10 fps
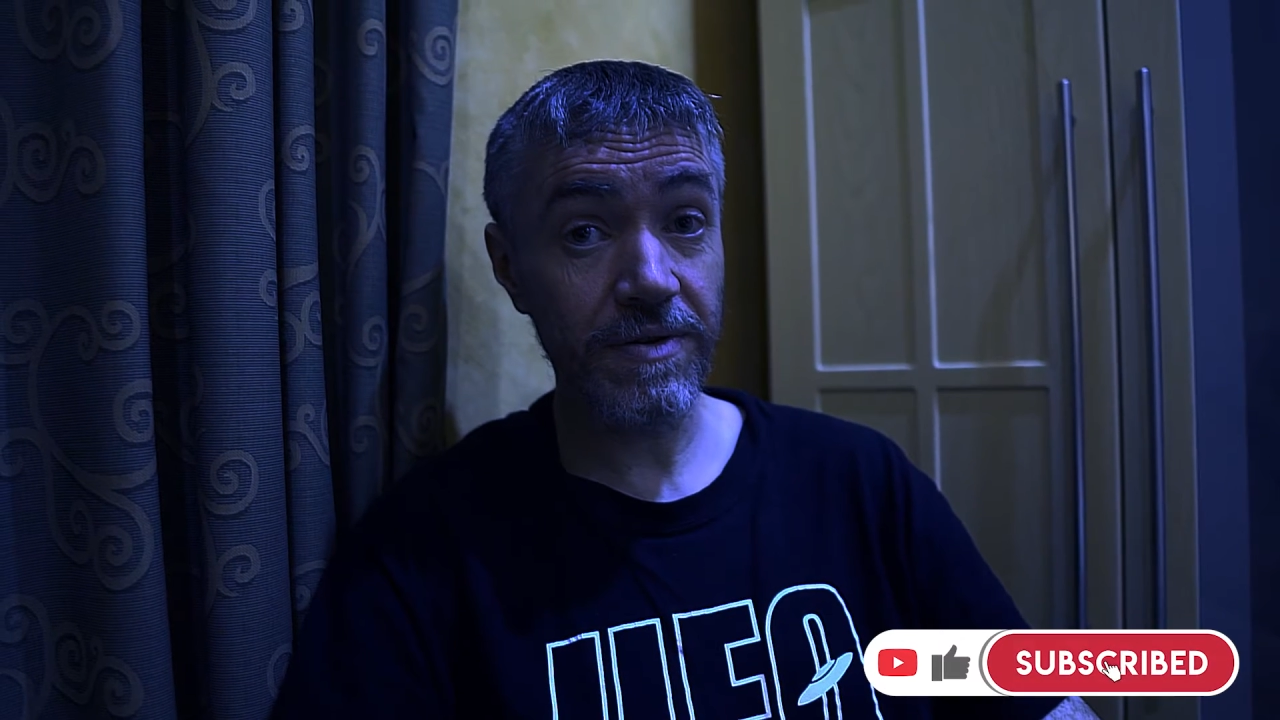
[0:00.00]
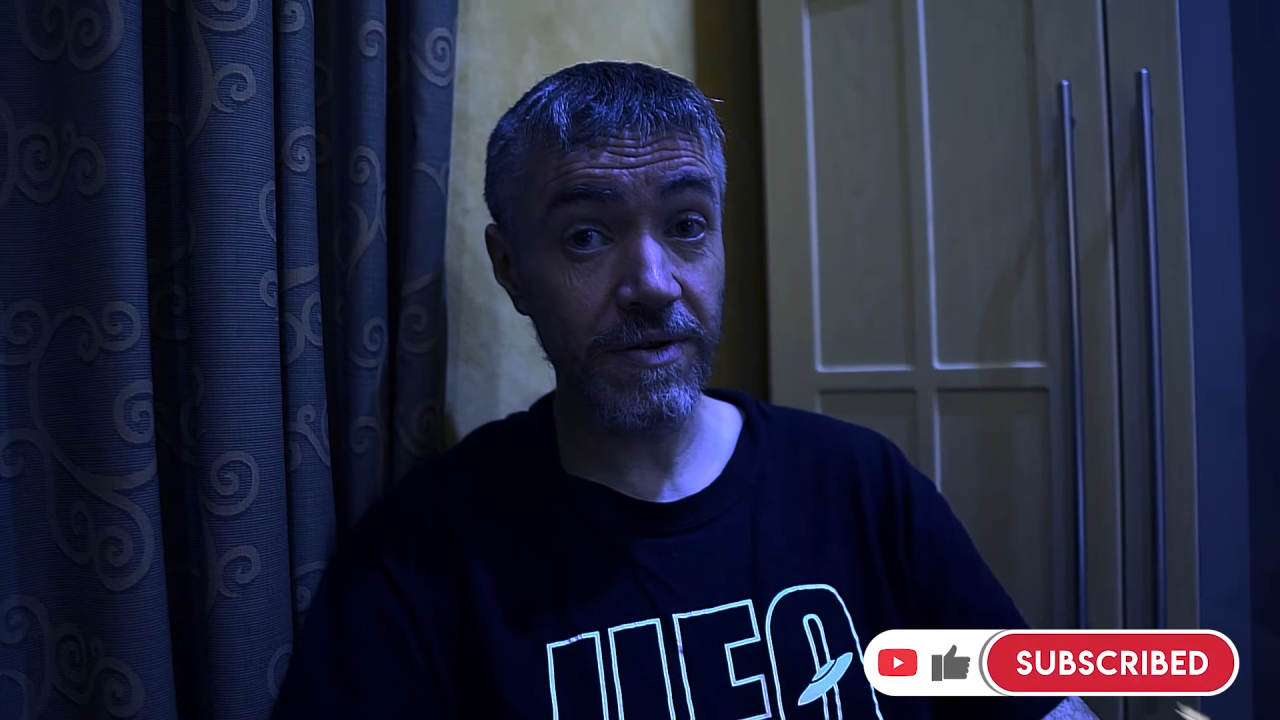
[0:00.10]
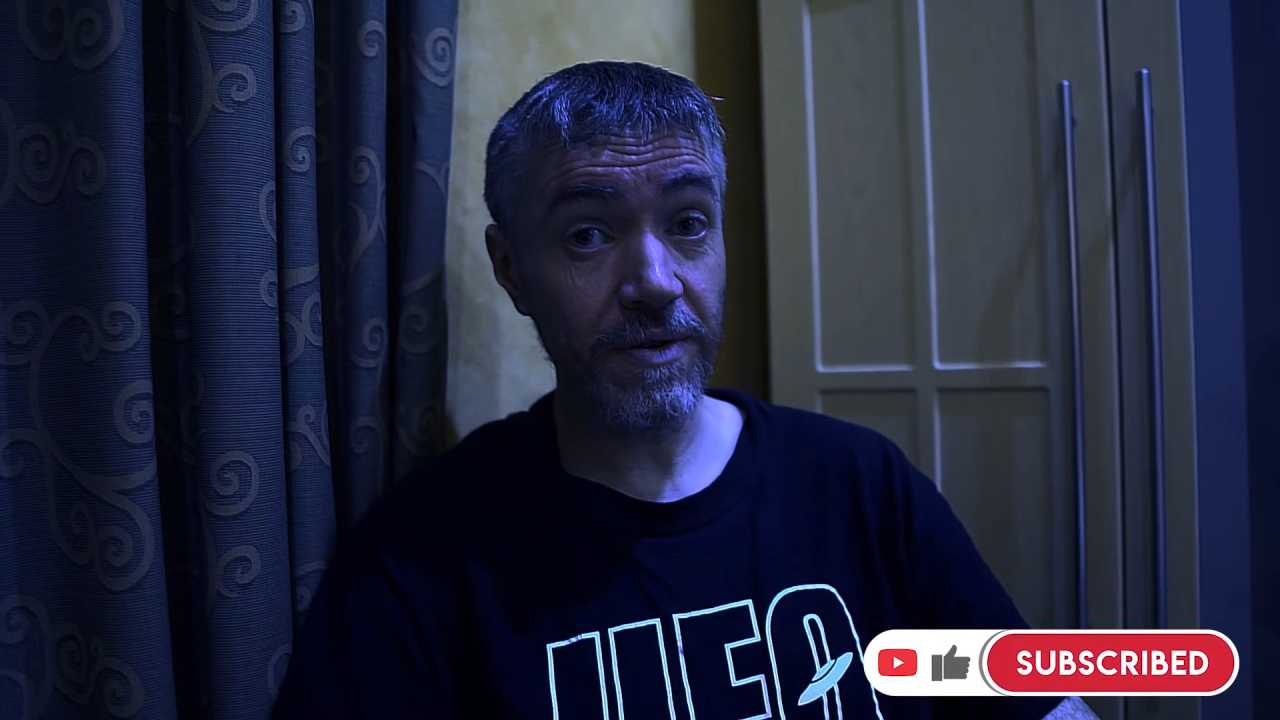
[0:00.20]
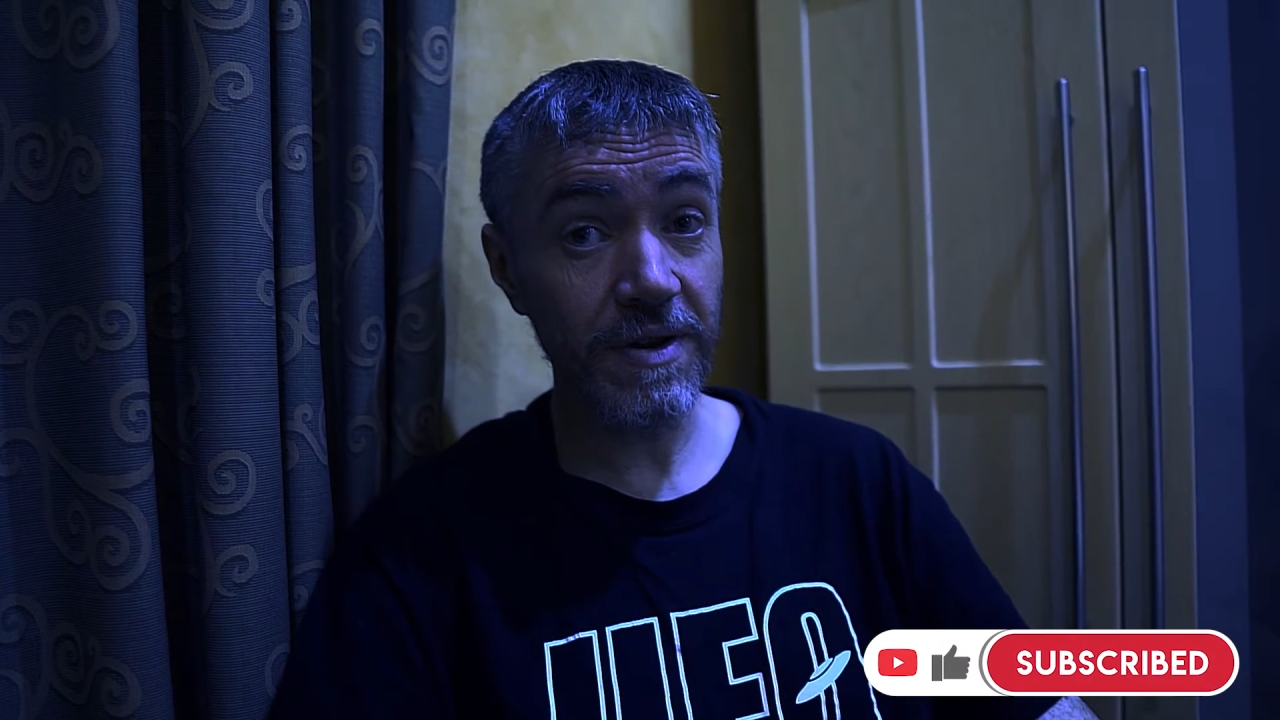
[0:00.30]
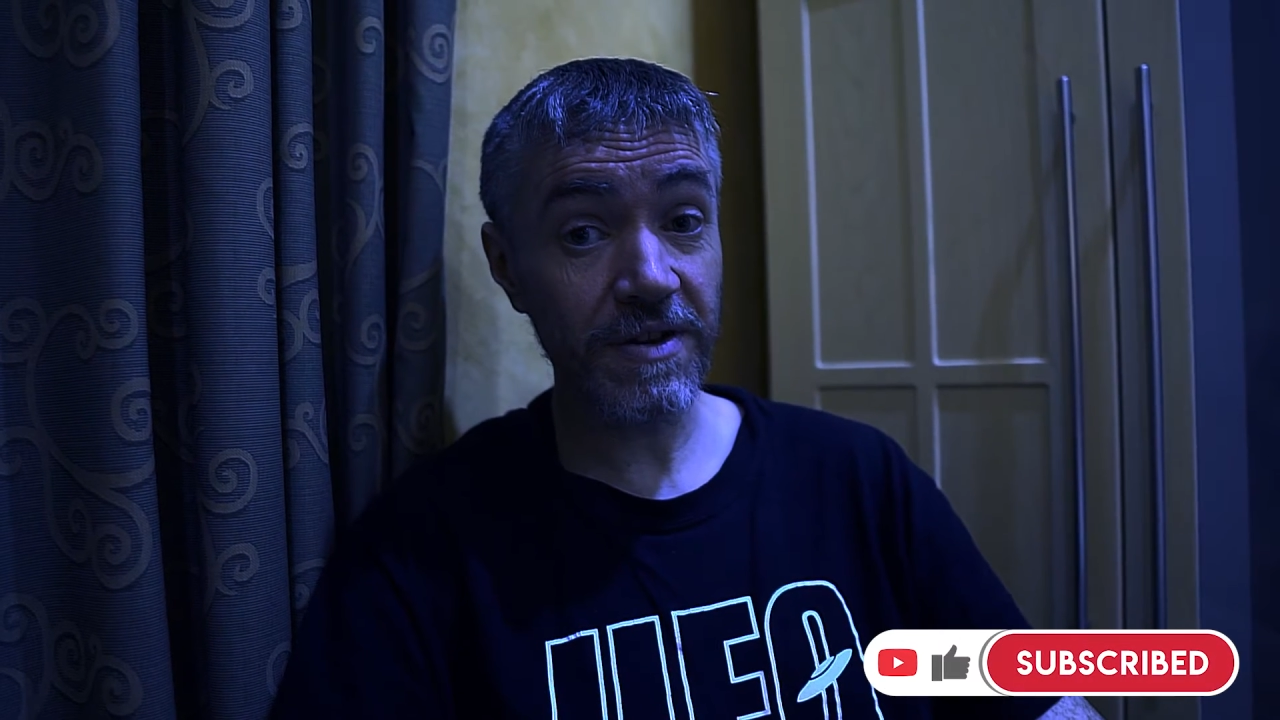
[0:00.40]

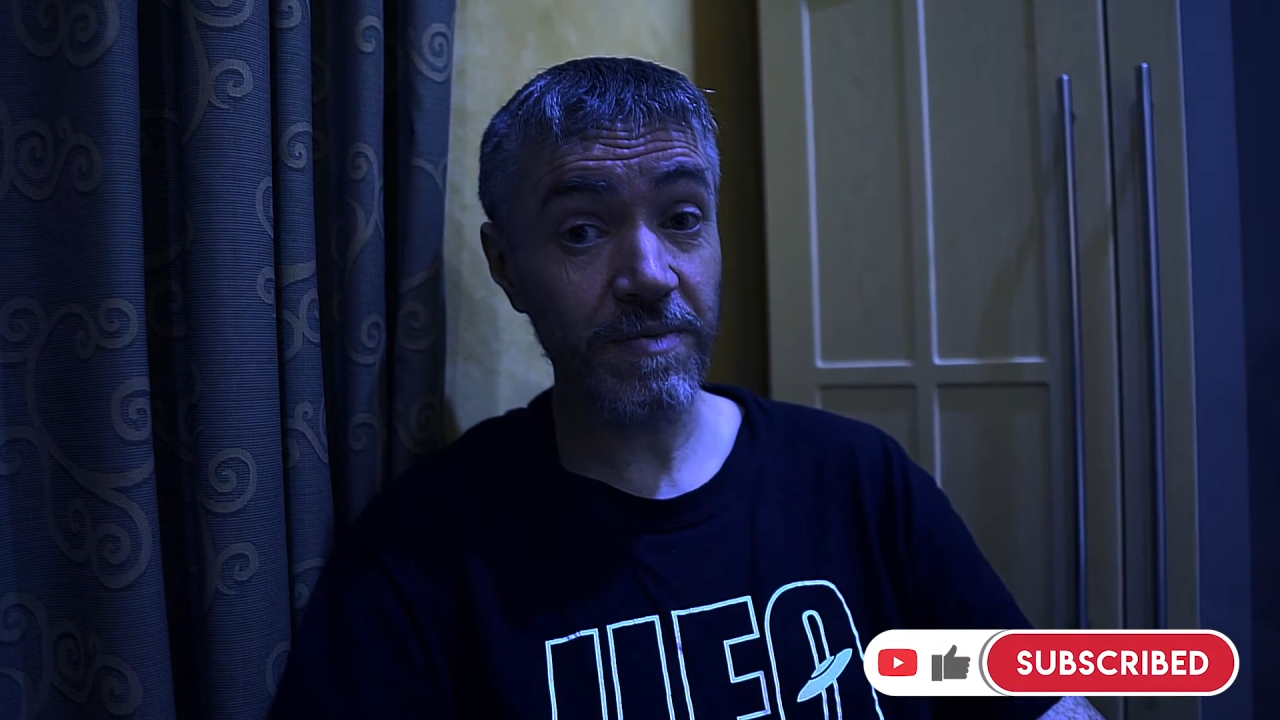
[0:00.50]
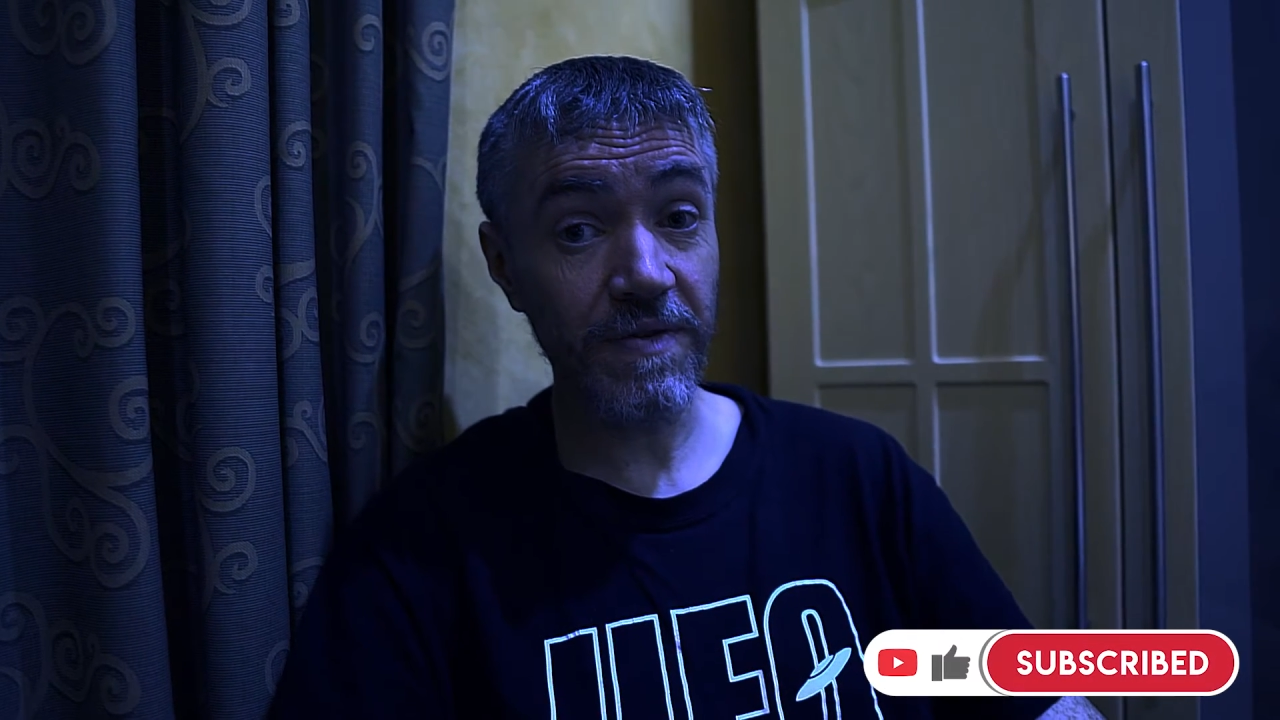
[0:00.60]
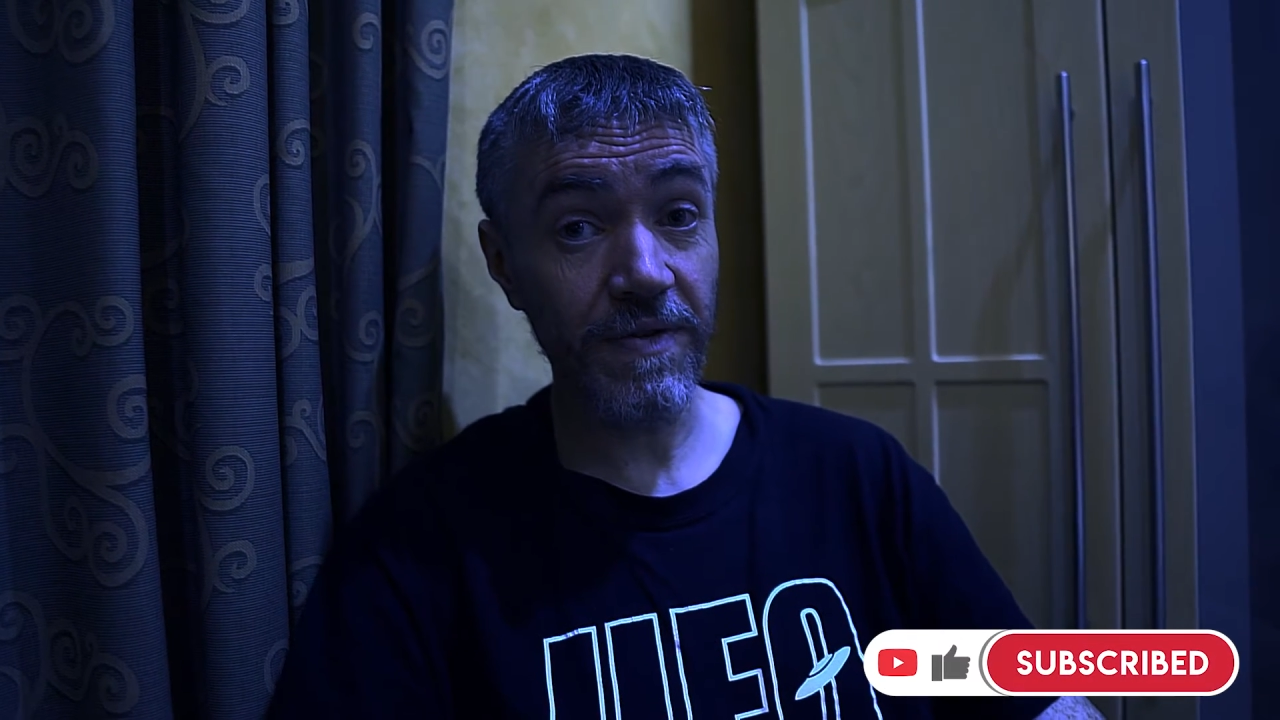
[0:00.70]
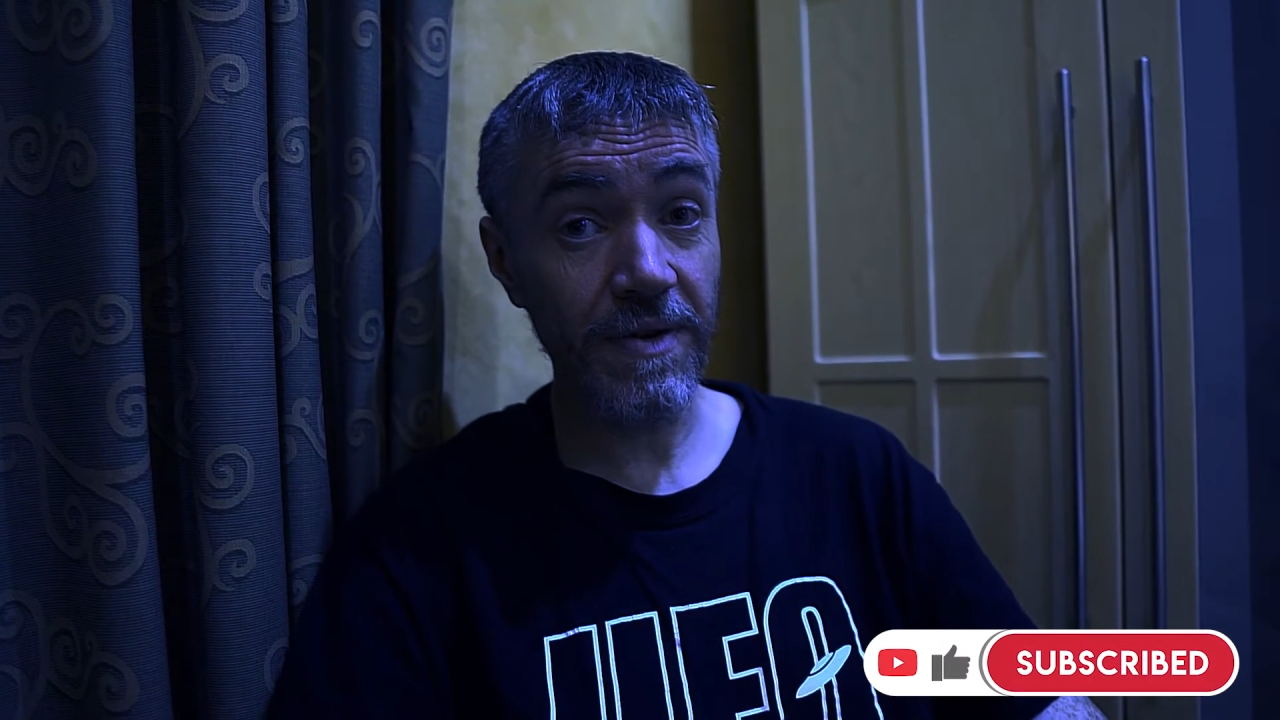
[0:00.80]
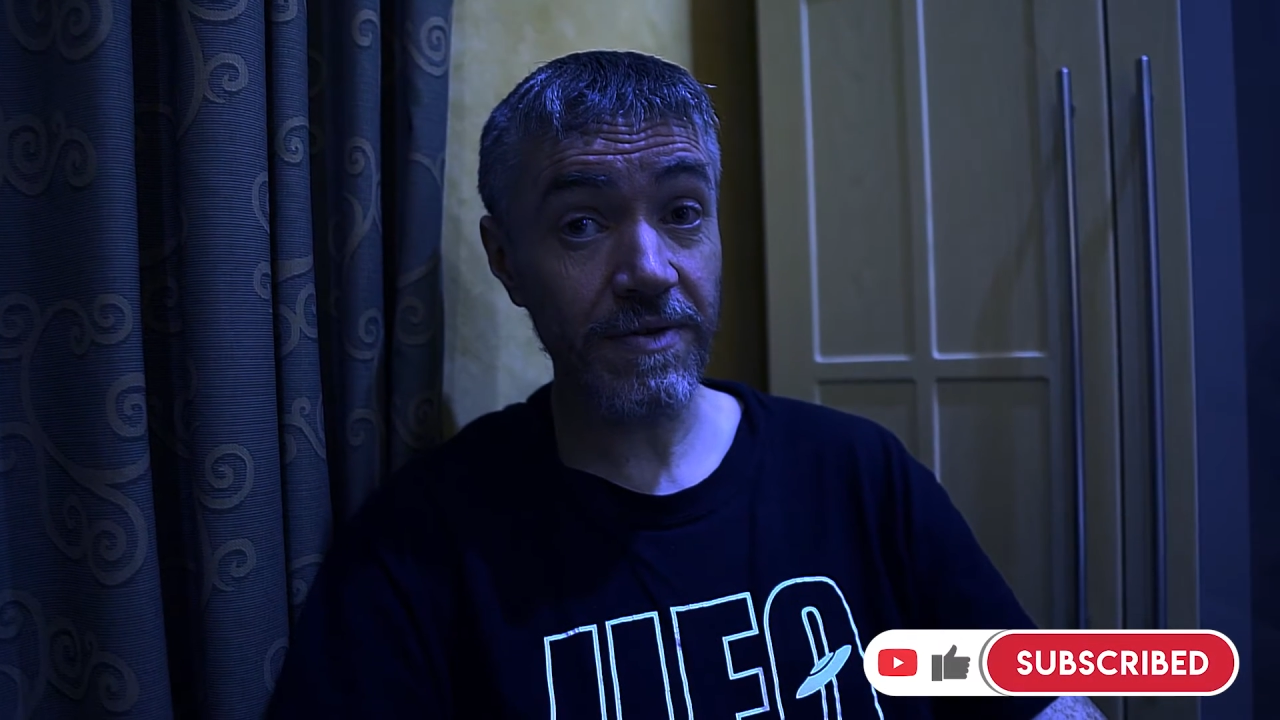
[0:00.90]
days
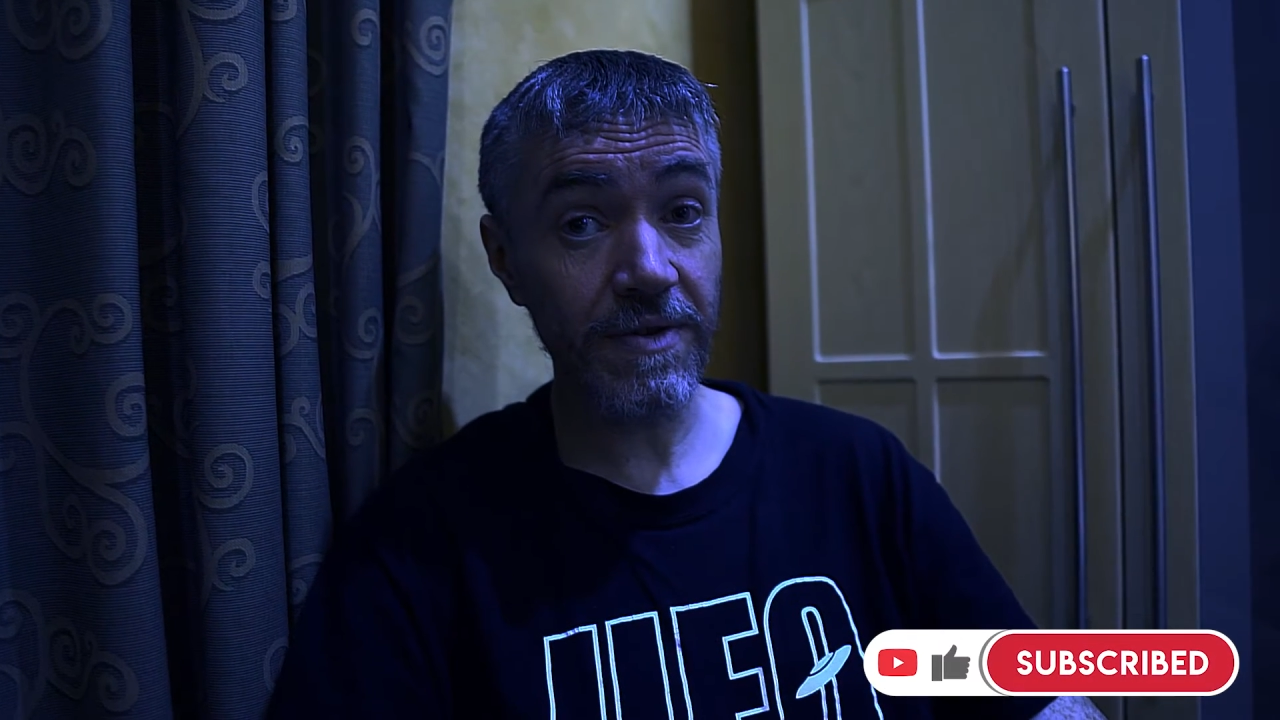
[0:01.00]
before,